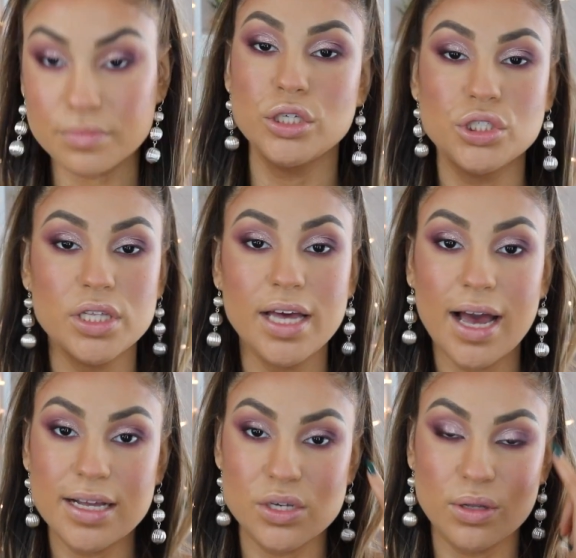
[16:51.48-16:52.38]
Usually
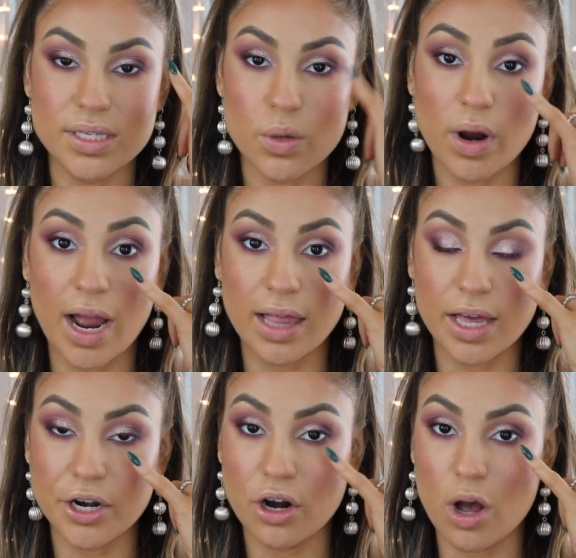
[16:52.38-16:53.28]
I don't like to wear
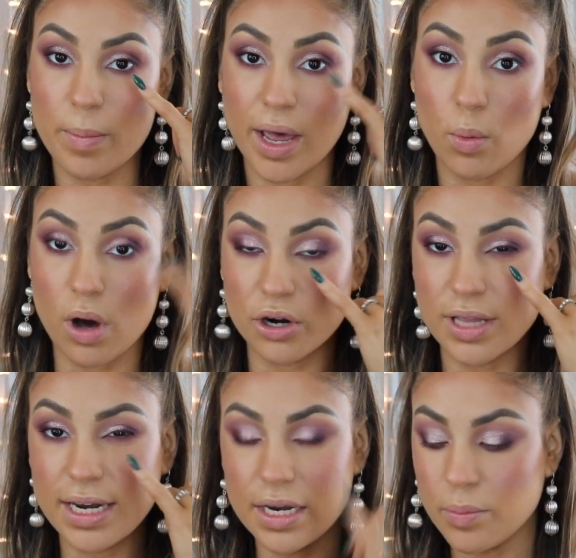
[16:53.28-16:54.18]
eyeliner on my
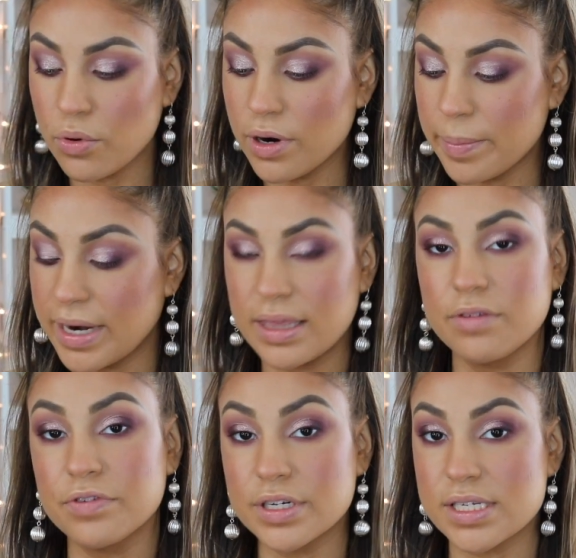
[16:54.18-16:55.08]
waterline anymore, but I think
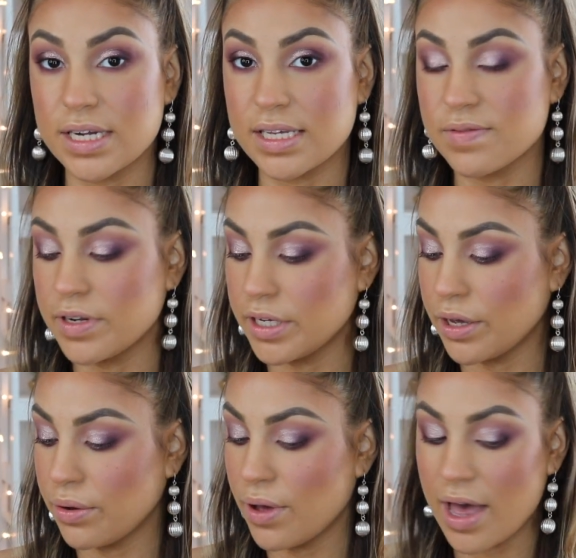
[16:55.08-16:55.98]
for today's
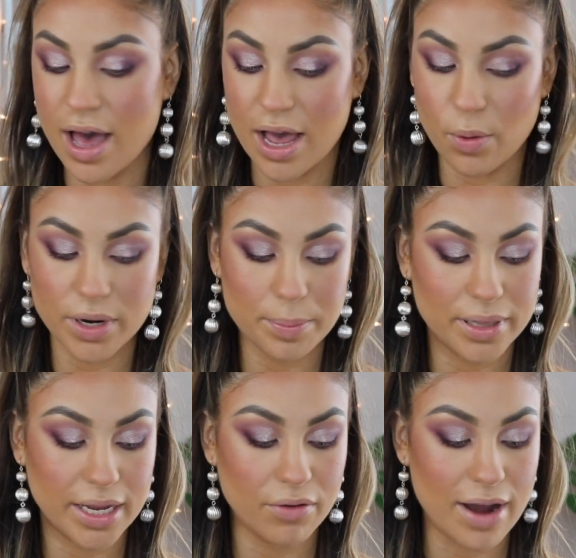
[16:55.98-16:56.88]
video, I want to
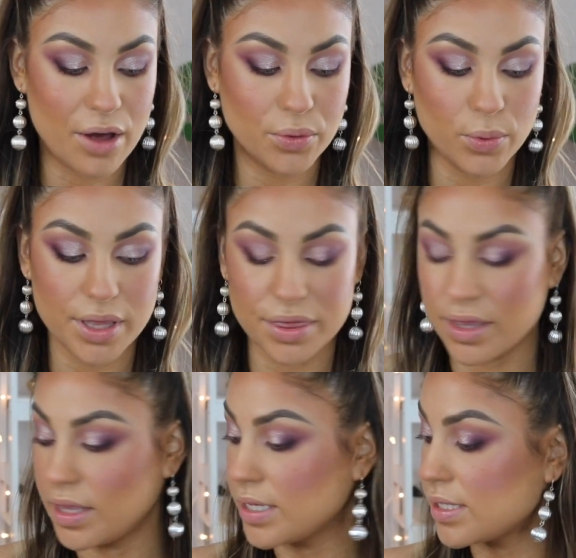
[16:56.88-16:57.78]
play around with
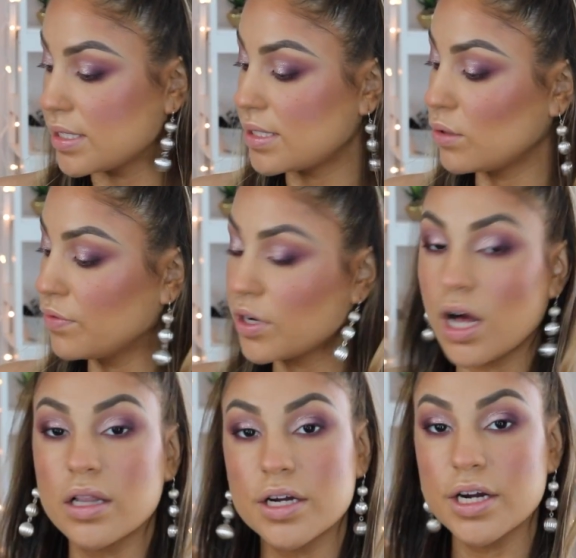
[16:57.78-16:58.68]
this silver
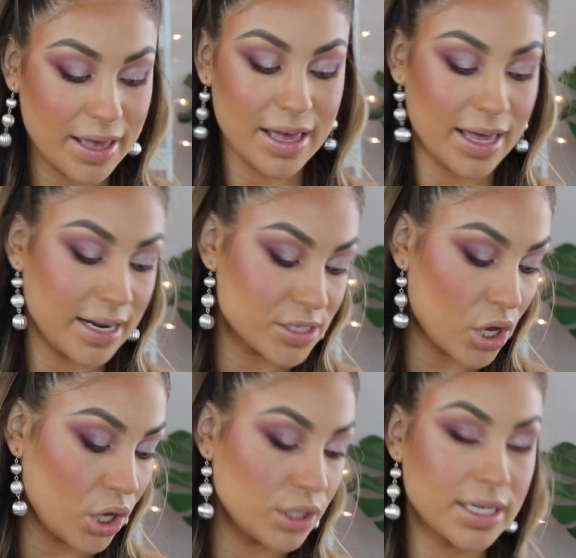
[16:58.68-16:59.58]
color, and it's
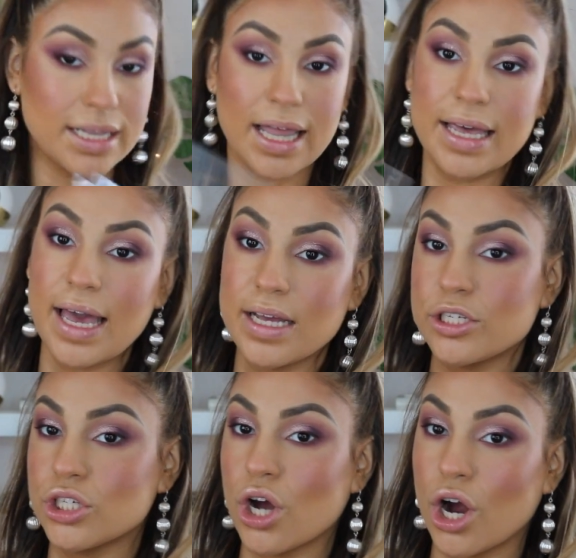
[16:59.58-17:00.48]
called Like a
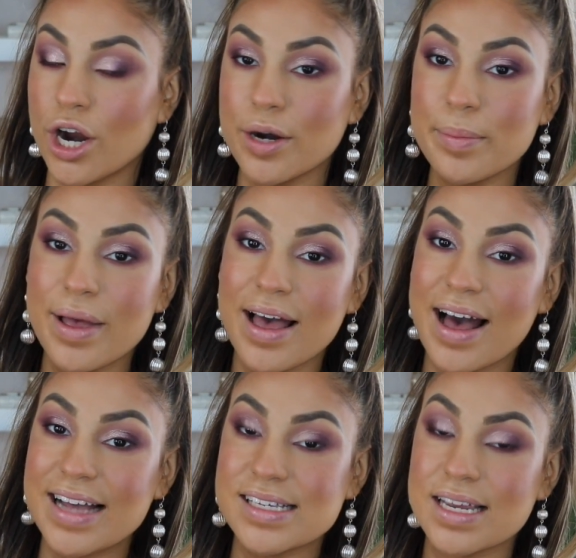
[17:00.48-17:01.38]
Charm.
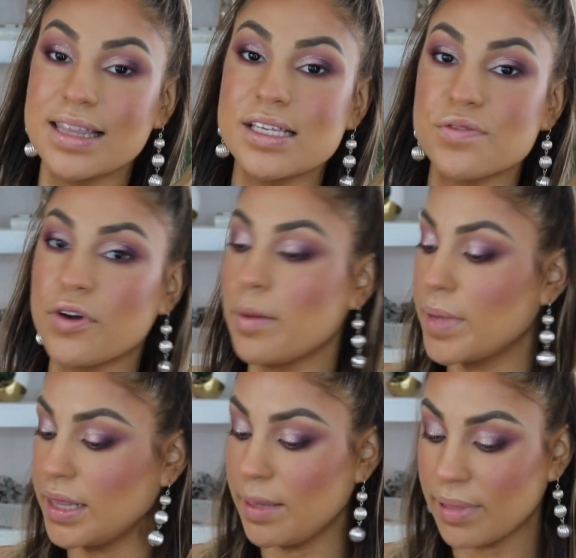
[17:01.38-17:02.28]
I did get this
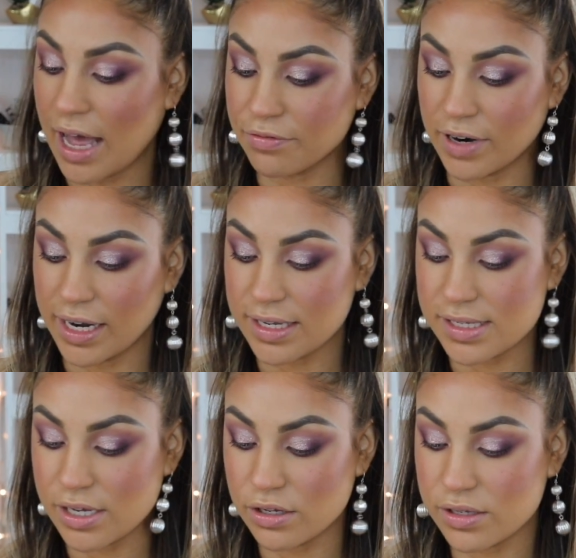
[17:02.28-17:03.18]
from the Black Friday
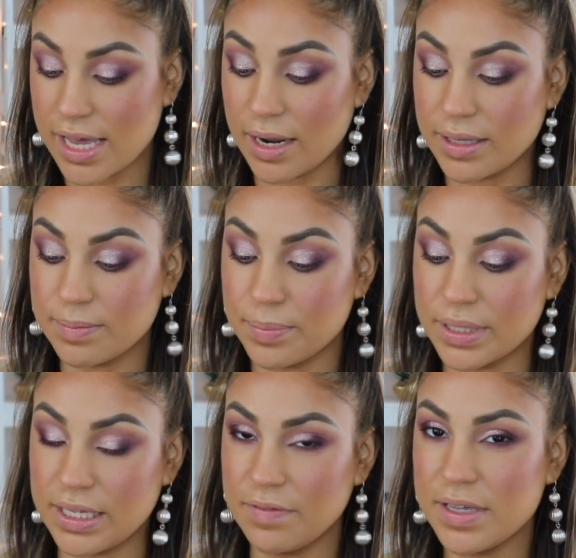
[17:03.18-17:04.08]
sale, and I
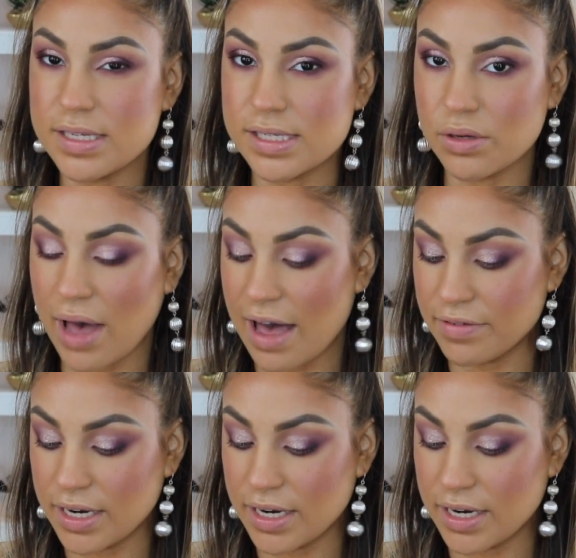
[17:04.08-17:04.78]
believe they still have it